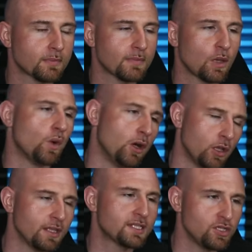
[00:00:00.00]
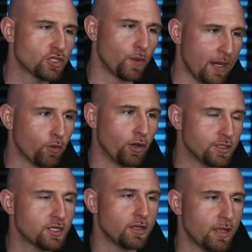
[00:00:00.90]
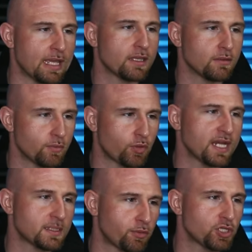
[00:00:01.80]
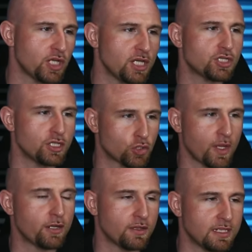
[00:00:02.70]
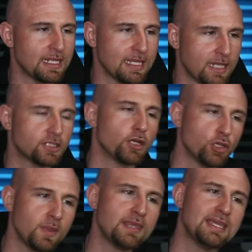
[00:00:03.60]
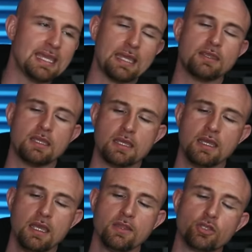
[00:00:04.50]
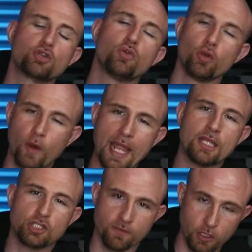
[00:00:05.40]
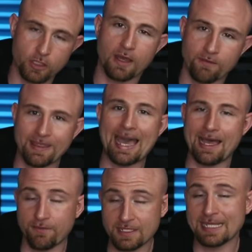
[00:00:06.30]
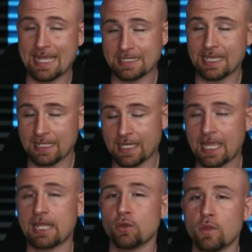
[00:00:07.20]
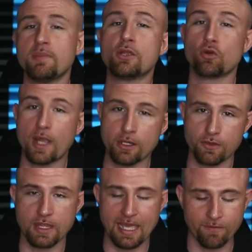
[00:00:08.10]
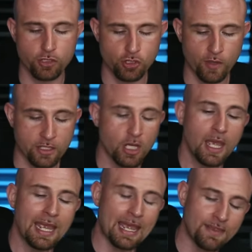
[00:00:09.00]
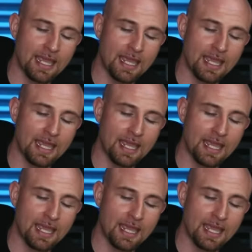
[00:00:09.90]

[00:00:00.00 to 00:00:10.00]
well, hold on, let's use the right words. Like price appreciation is greater than the daily ATR. You mean the true range of today's daily candle would be greater than the average true range? And the